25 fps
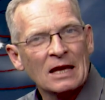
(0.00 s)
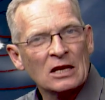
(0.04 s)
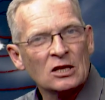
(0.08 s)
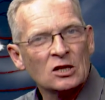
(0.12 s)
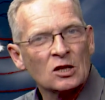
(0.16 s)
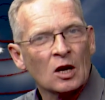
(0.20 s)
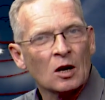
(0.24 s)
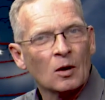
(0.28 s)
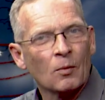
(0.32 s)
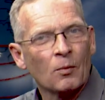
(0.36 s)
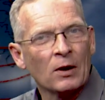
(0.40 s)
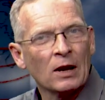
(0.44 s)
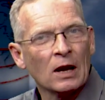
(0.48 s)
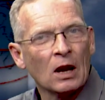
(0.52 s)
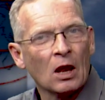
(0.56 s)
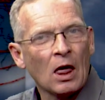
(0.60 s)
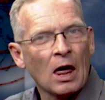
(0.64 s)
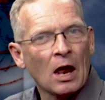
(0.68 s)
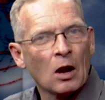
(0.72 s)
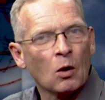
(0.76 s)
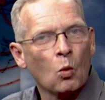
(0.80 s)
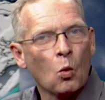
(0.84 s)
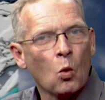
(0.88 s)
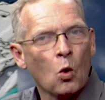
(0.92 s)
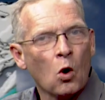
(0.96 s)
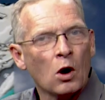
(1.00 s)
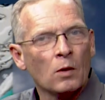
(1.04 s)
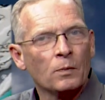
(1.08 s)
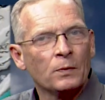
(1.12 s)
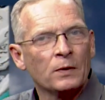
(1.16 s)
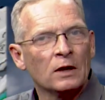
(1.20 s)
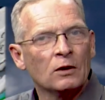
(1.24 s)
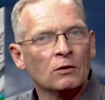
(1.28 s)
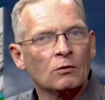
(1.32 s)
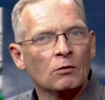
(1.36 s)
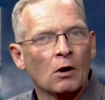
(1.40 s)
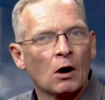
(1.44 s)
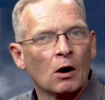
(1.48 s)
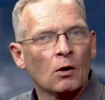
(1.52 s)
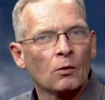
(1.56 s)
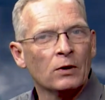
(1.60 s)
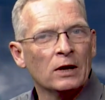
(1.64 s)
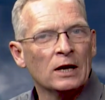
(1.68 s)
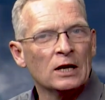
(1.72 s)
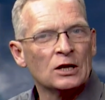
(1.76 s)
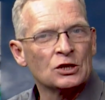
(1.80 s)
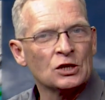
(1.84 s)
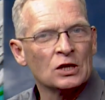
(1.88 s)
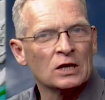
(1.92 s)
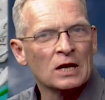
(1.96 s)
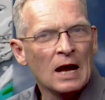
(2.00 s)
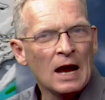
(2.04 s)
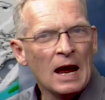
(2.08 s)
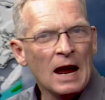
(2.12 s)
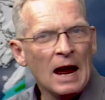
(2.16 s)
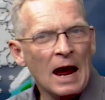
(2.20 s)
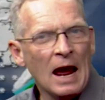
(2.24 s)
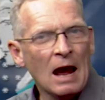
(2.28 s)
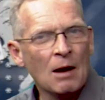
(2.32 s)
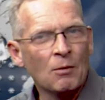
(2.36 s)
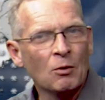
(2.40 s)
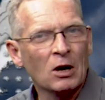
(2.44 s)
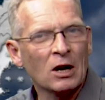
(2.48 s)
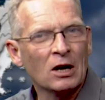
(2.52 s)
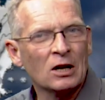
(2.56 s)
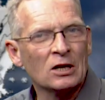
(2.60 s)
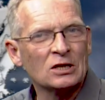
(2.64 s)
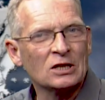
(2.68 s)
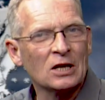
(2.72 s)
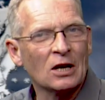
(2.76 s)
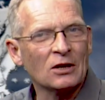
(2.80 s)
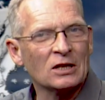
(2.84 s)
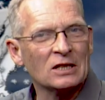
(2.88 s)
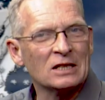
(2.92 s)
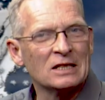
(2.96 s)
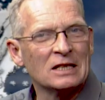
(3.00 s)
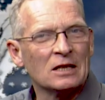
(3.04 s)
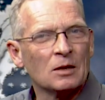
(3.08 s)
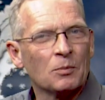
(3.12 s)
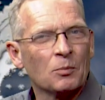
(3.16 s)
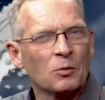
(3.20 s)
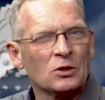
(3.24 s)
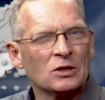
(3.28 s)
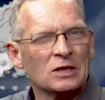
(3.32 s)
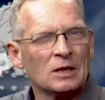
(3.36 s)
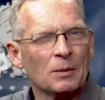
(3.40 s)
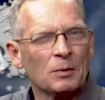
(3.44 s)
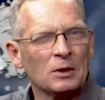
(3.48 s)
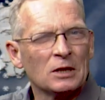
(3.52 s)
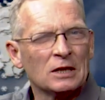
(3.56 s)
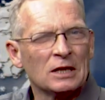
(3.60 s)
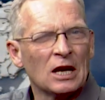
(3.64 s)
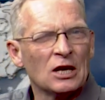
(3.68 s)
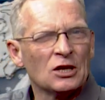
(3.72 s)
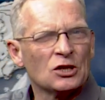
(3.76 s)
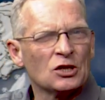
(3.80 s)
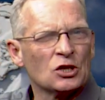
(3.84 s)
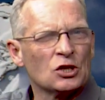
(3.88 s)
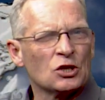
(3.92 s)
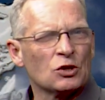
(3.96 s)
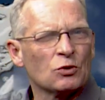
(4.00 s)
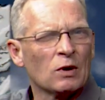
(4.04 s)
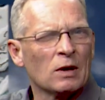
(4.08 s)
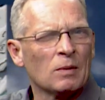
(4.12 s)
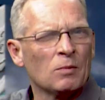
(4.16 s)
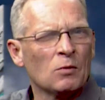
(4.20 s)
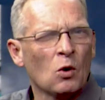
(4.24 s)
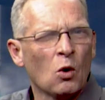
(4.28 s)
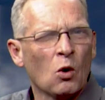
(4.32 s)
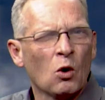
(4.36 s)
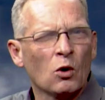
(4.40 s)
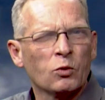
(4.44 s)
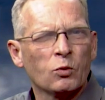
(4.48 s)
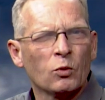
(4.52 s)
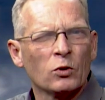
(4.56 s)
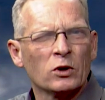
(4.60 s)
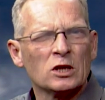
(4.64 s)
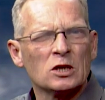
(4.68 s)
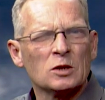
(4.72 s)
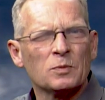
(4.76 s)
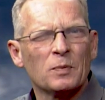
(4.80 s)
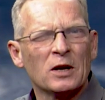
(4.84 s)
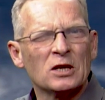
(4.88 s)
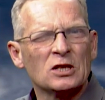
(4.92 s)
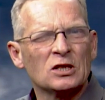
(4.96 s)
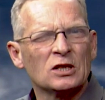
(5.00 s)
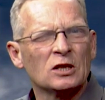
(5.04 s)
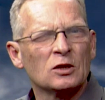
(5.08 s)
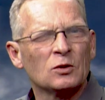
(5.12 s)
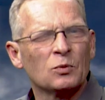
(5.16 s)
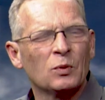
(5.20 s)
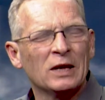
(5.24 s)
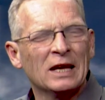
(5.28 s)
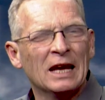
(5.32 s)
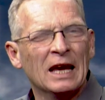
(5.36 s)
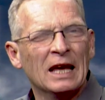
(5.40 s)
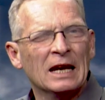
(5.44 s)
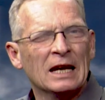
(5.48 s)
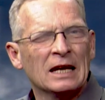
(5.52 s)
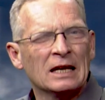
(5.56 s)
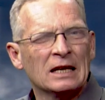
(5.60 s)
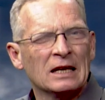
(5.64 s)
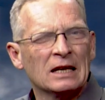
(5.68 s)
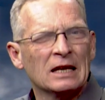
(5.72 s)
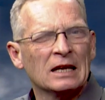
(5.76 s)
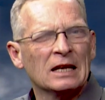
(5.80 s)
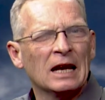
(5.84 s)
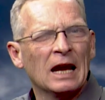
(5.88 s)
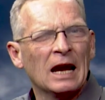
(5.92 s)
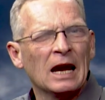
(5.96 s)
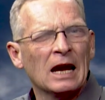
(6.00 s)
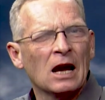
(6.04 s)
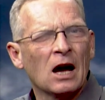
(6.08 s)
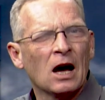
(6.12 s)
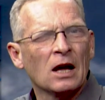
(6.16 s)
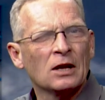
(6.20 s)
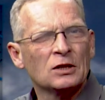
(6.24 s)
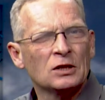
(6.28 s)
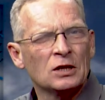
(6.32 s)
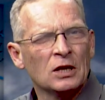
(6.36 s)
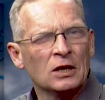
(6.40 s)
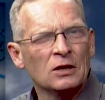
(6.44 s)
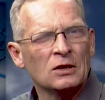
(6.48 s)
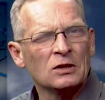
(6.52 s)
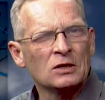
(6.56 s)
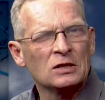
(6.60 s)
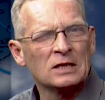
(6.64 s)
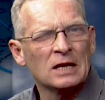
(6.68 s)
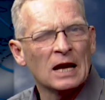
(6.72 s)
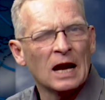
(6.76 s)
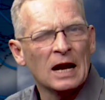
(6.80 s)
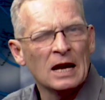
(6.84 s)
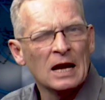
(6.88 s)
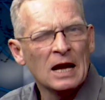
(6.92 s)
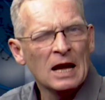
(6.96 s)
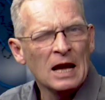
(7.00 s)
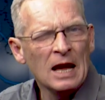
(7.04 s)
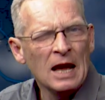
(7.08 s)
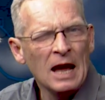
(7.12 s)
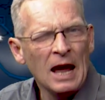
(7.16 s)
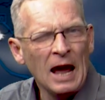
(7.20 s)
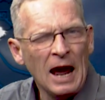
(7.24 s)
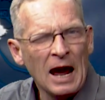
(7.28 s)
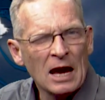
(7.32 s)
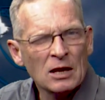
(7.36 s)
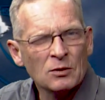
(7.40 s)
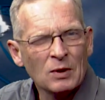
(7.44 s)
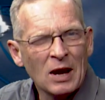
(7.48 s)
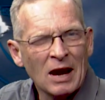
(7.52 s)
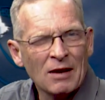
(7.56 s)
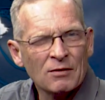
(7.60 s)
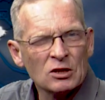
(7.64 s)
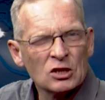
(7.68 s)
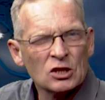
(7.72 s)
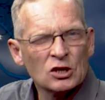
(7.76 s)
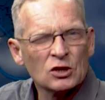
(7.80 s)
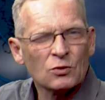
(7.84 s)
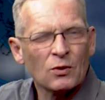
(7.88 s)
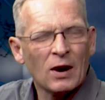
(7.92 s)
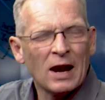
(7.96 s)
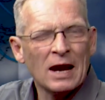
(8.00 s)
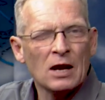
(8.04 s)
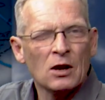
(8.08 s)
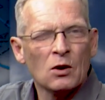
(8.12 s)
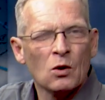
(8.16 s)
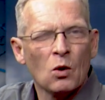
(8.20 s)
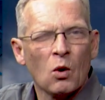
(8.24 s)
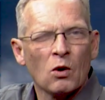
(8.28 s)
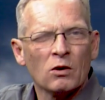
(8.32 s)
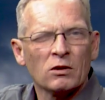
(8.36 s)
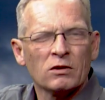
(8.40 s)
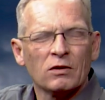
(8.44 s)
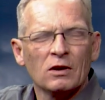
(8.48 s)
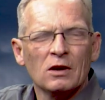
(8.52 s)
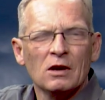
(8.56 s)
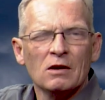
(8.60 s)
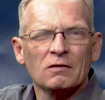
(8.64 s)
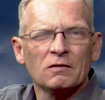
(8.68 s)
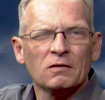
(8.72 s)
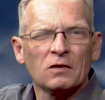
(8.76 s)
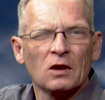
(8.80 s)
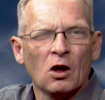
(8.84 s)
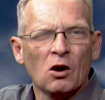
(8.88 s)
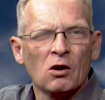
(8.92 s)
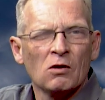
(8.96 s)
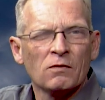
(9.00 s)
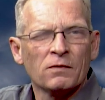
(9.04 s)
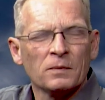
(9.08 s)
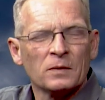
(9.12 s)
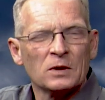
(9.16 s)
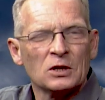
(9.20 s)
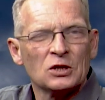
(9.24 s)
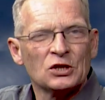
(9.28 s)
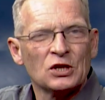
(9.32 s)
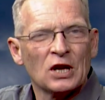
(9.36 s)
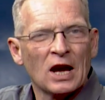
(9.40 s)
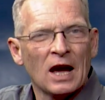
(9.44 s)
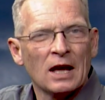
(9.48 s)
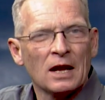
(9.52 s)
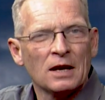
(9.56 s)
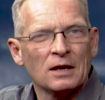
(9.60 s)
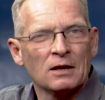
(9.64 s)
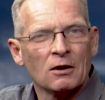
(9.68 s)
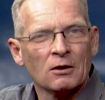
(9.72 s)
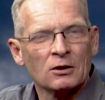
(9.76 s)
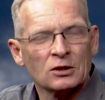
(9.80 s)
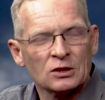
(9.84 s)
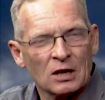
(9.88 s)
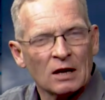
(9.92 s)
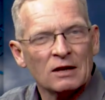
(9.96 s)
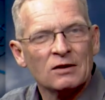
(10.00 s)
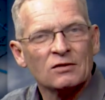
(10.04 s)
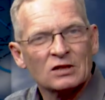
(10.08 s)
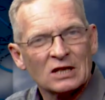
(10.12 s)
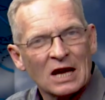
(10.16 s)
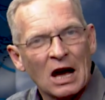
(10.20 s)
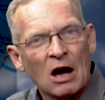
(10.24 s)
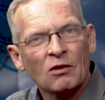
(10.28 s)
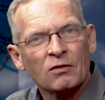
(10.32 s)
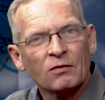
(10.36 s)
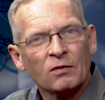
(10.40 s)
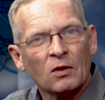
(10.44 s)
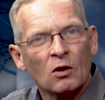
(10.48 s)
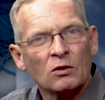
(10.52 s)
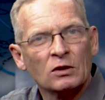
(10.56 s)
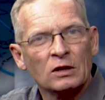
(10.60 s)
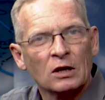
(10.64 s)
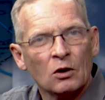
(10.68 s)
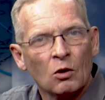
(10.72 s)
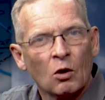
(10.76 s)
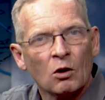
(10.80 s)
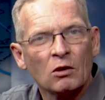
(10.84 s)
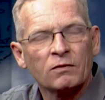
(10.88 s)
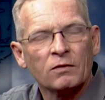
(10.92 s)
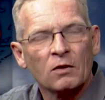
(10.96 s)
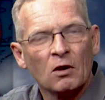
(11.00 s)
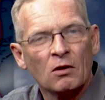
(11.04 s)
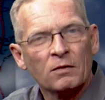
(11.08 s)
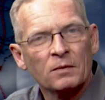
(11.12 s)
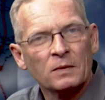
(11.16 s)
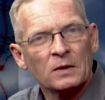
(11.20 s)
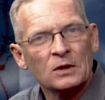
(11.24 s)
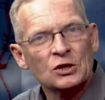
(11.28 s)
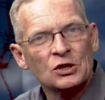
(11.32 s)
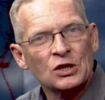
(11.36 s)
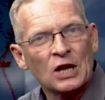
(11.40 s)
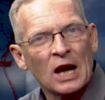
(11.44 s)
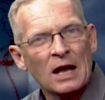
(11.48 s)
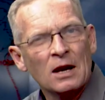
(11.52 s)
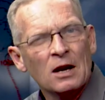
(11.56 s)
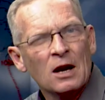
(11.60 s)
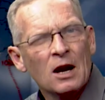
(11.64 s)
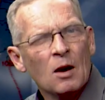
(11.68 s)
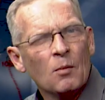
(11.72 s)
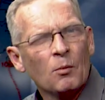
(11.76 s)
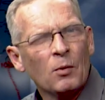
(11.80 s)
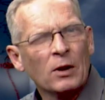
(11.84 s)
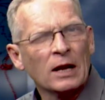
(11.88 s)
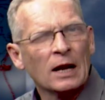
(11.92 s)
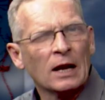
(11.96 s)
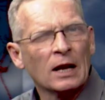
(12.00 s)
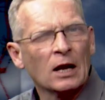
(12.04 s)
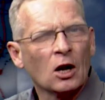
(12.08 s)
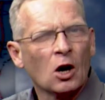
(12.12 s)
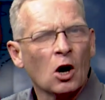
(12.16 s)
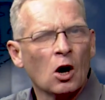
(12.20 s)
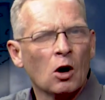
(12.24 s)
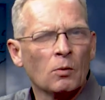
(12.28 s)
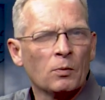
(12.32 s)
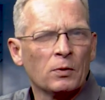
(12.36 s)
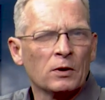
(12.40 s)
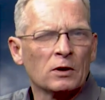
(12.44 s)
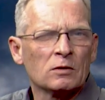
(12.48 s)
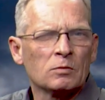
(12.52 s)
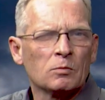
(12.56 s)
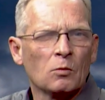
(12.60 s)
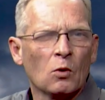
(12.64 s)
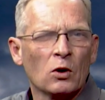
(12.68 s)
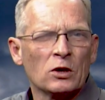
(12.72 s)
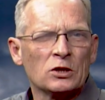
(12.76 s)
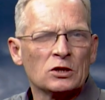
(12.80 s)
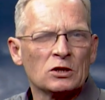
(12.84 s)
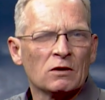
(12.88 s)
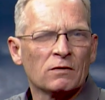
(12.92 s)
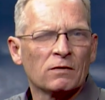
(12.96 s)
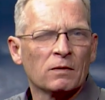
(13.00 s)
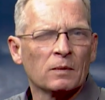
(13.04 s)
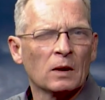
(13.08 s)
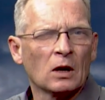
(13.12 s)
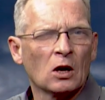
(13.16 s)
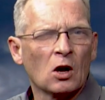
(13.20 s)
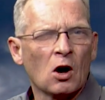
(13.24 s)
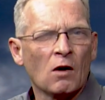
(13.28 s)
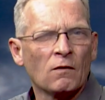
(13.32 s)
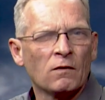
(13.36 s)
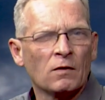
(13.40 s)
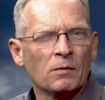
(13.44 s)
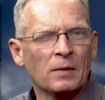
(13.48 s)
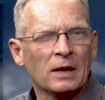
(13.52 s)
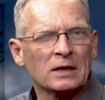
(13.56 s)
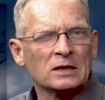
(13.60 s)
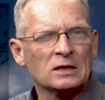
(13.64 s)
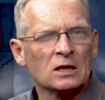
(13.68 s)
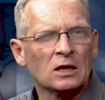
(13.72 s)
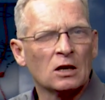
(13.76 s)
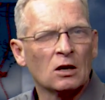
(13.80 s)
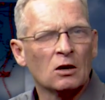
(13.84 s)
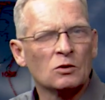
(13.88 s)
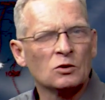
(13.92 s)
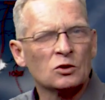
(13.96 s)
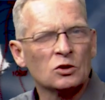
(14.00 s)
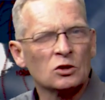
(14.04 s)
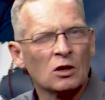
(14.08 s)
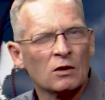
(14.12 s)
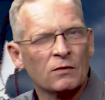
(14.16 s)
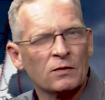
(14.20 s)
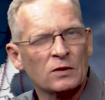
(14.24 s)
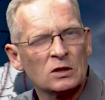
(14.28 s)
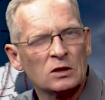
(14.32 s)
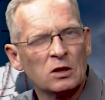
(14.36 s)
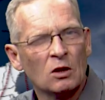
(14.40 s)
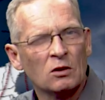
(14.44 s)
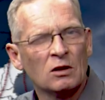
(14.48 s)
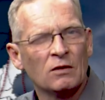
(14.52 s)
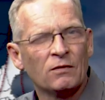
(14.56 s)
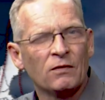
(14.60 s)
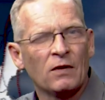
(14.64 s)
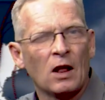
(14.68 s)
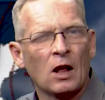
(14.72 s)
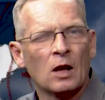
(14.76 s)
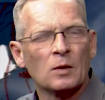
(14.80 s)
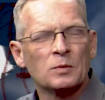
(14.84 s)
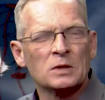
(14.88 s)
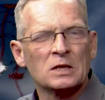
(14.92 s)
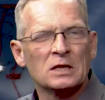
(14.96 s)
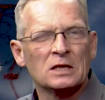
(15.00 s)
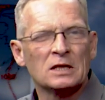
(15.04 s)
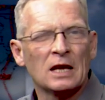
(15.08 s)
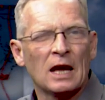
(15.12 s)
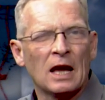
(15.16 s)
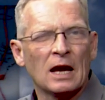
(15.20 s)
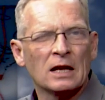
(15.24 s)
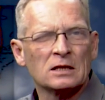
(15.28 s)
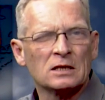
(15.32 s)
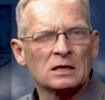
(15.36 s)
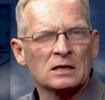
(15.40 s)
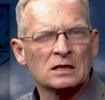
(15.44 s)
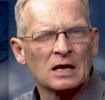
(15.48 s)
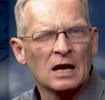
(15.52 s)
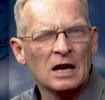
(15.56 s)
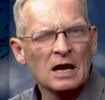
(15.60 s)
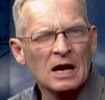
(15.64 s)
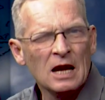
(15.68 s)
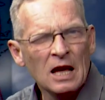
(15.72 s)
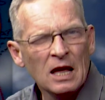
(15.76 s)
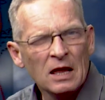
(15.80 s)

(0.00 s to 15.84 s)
That's going to bring a lot of warmth into our region, and we're going to start to see the precipitation stream northward, especially as we get into the day on Tuesday, as we have a straight north flow from the jet, or say south flow to north flow from the jet, bringing in copious moisture from the Gulf of Mexico. Surface low develops in Texas.